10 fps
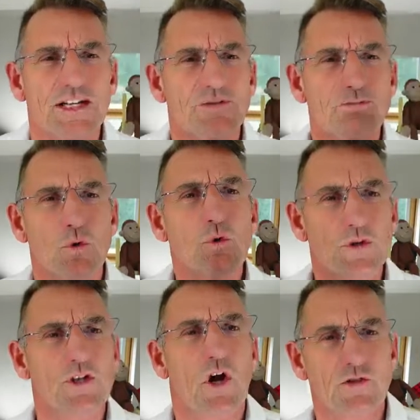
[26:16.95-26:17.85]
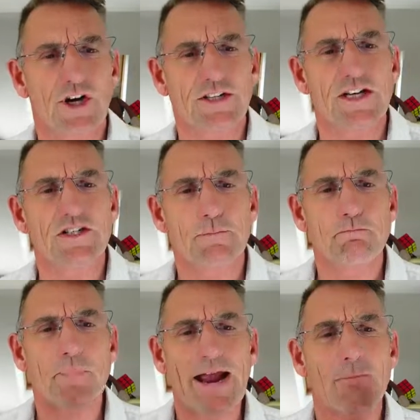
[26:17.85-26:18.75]
is more than contract. It's
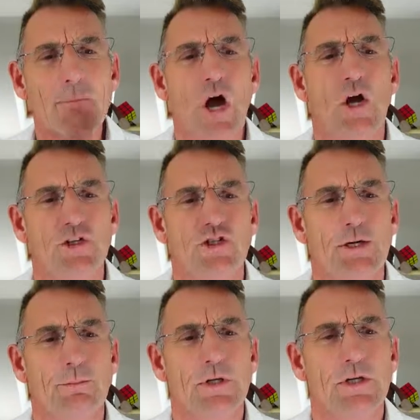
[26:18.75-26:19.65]
about partnership.